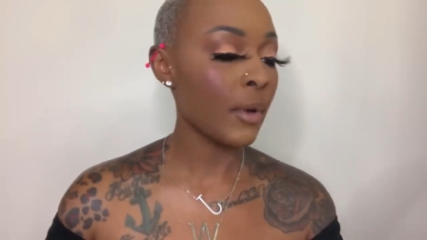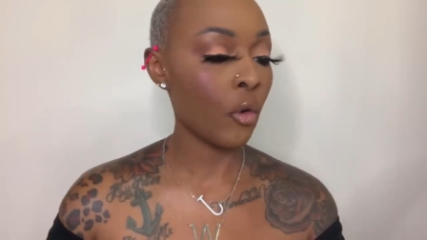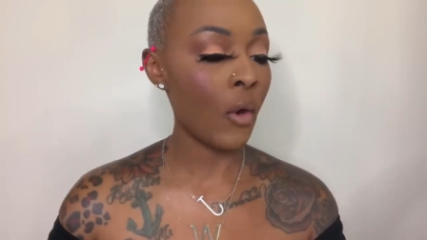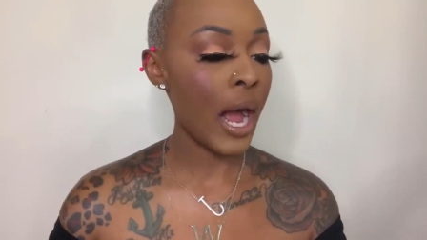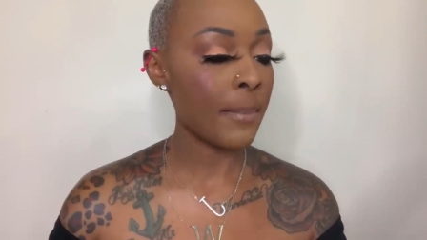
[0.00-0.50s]

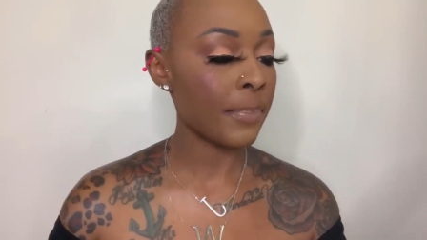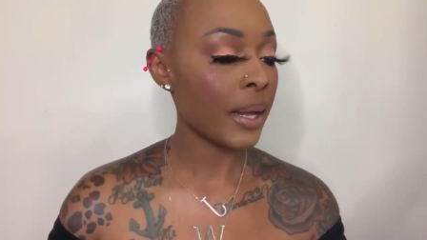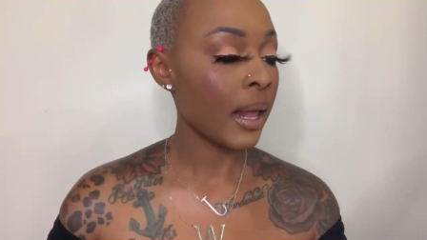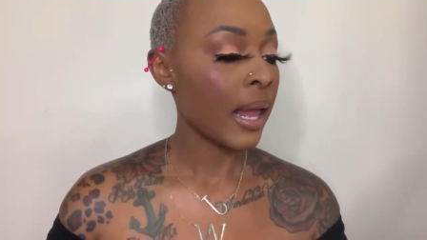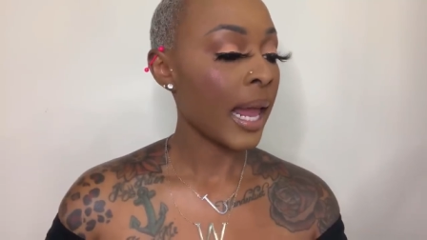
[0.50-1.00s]
Crop
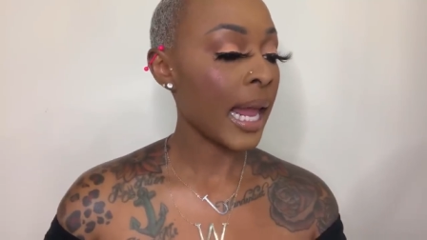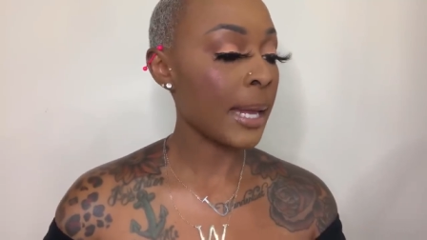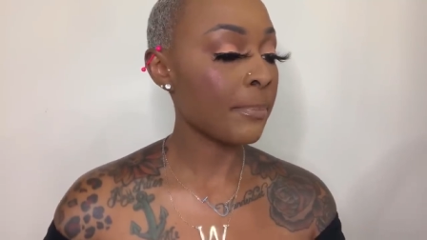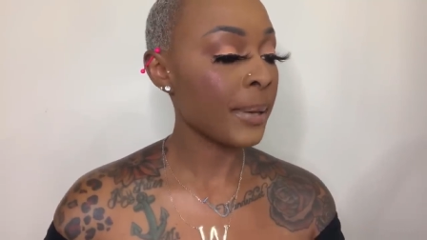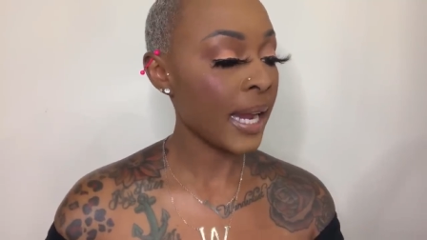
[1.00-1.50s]

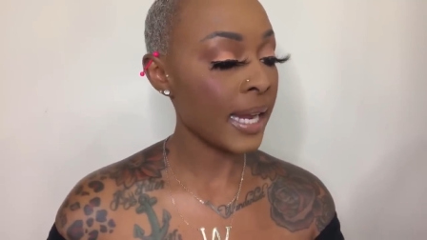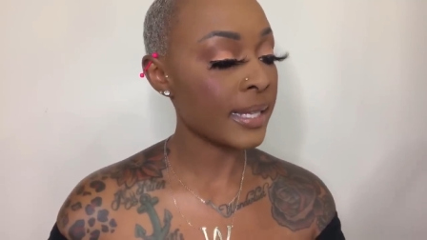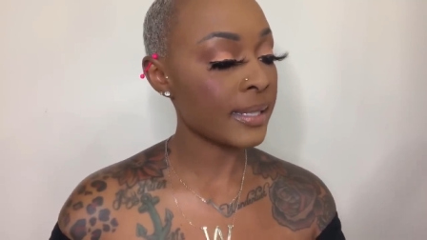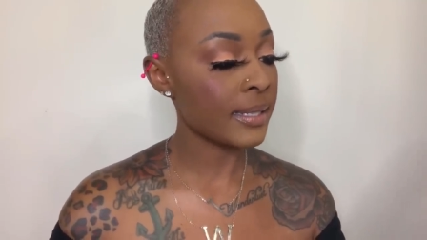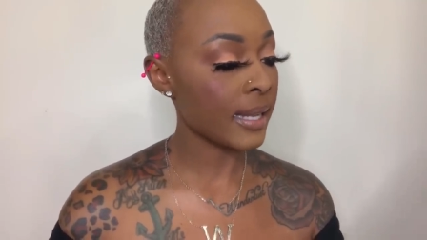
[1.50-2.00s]
and
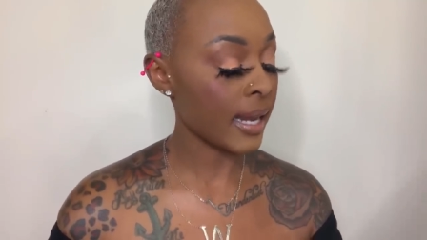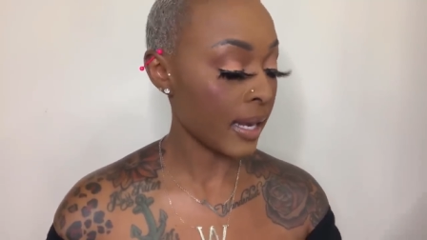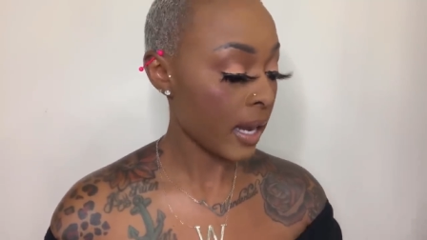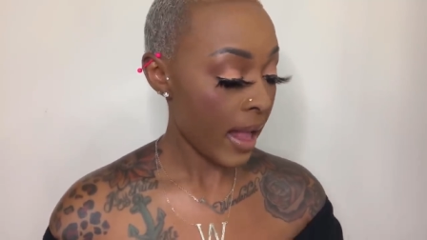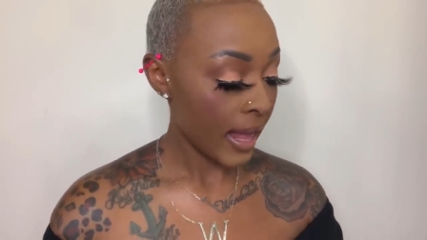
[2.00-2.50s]
Pants
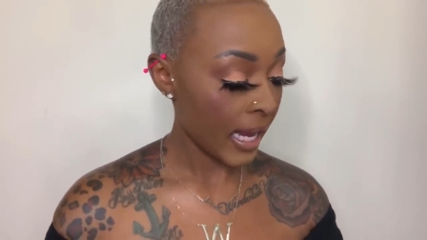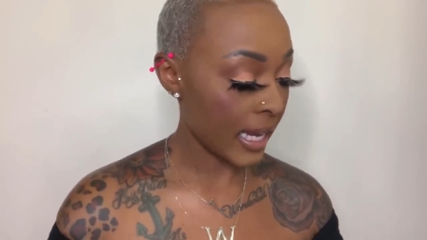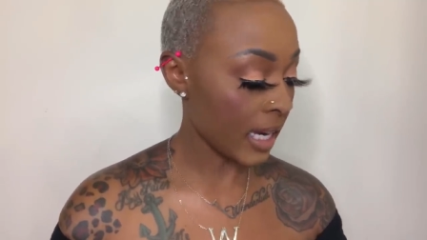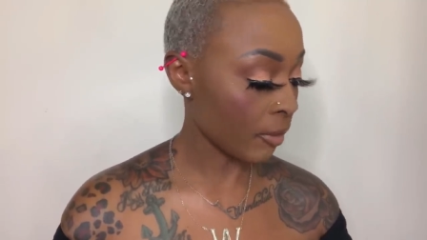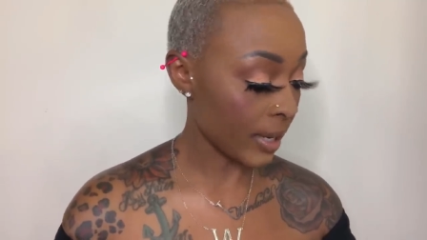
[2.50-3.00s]
Set,
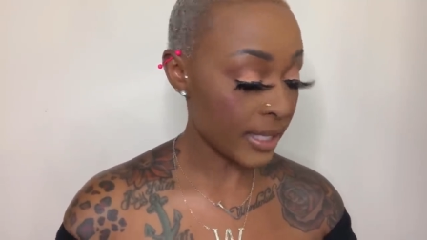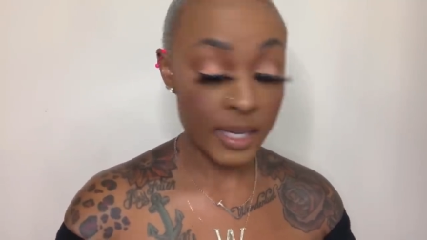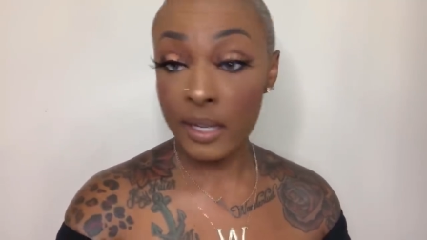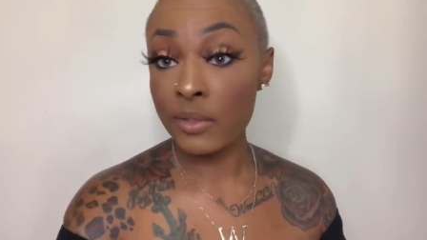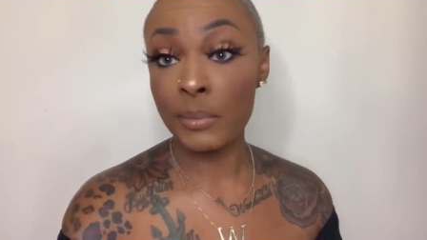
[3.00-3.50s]
and it
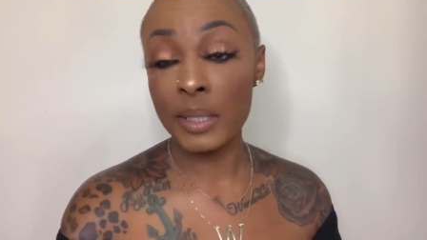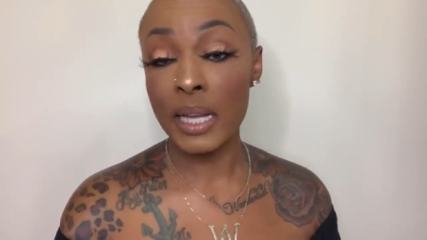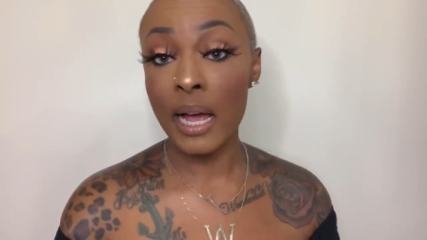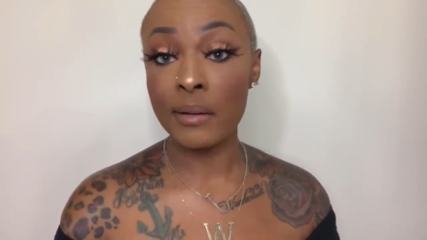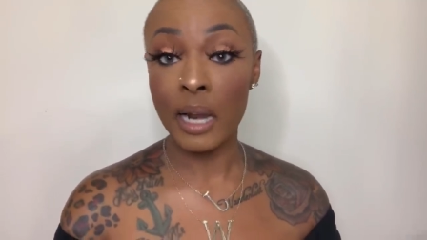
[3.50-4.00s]
retails from the
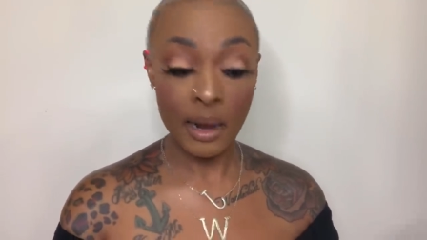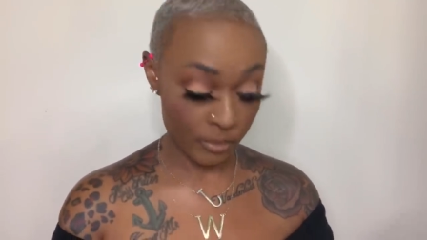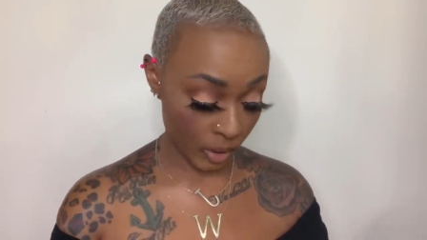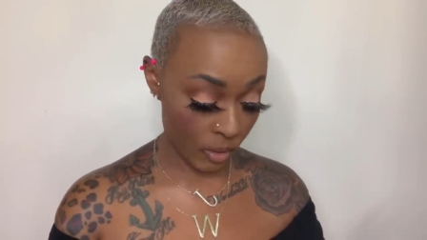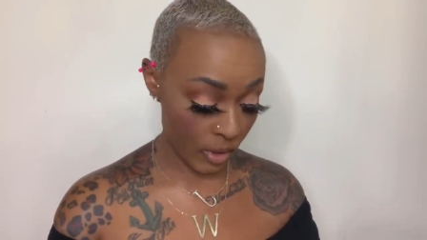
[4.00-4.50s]
time that I'm
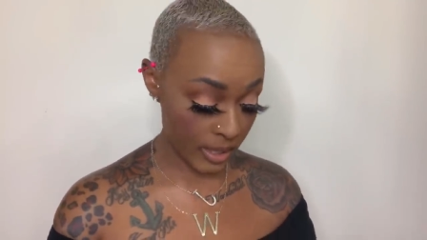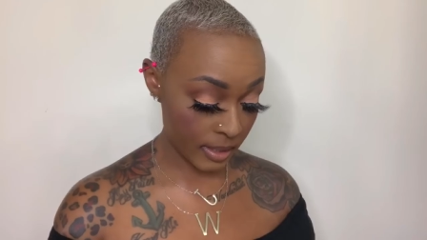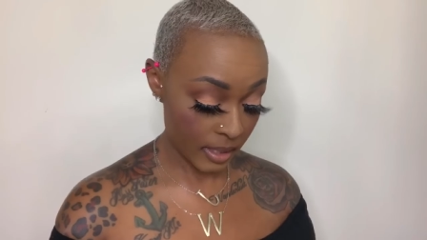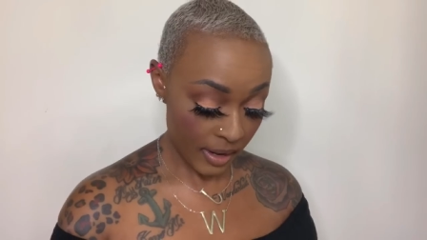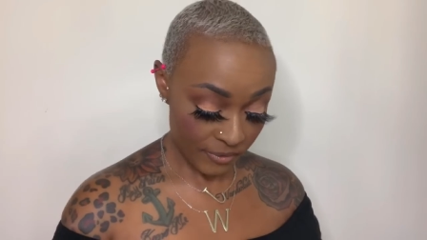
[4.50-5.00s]
recording
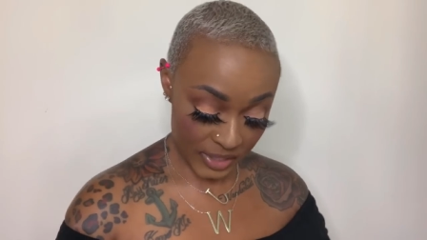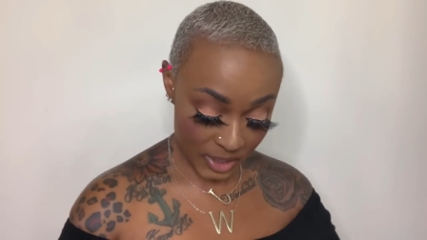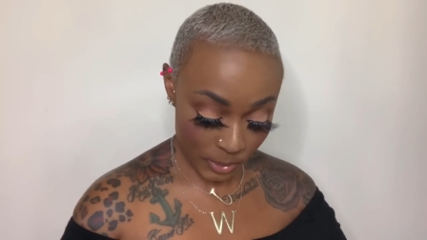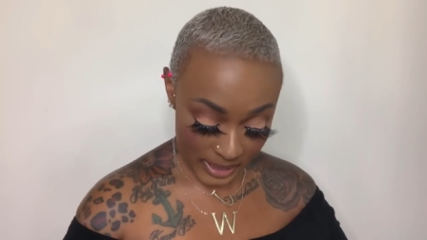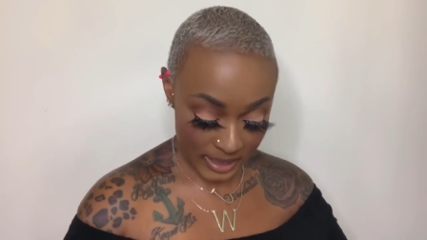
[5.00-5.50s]
this for
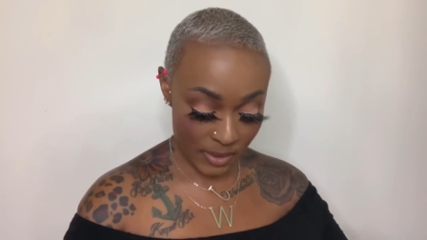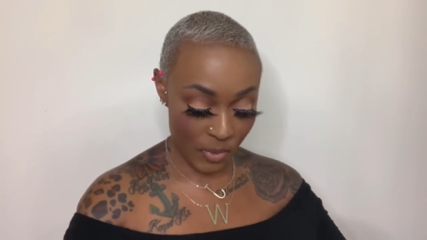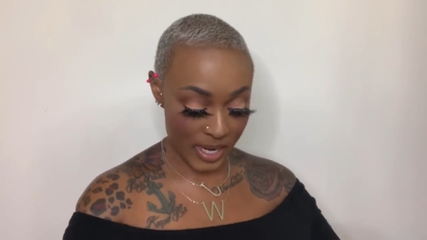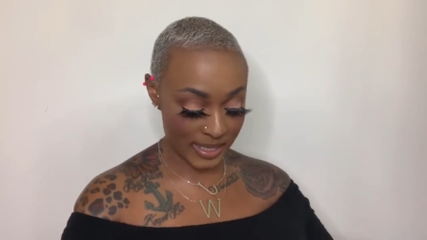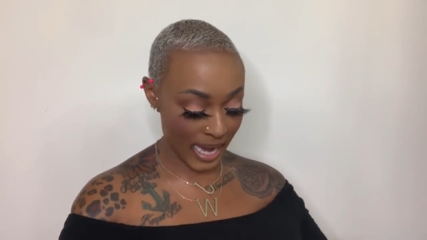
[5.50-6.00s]

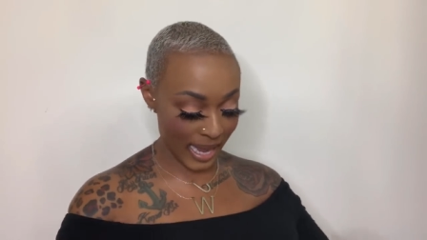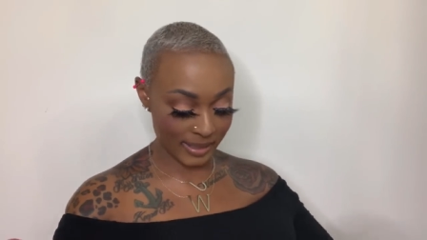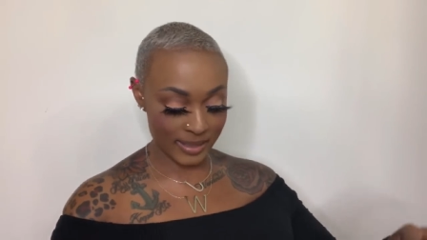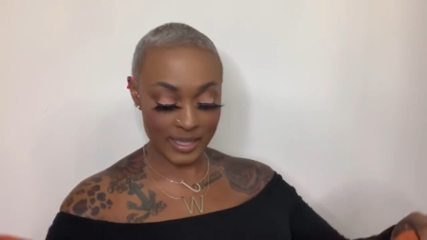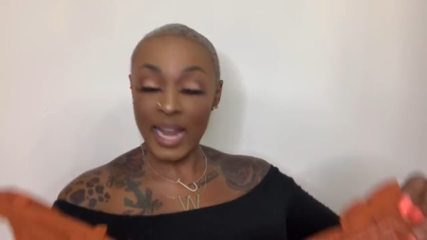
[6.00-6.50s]
twenty-one
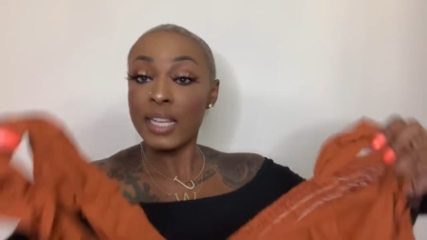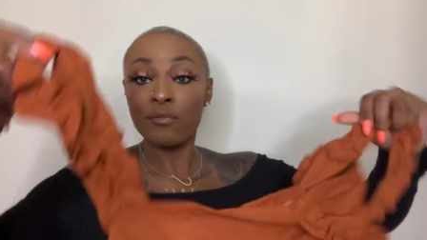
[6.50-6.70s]
dollars, okay?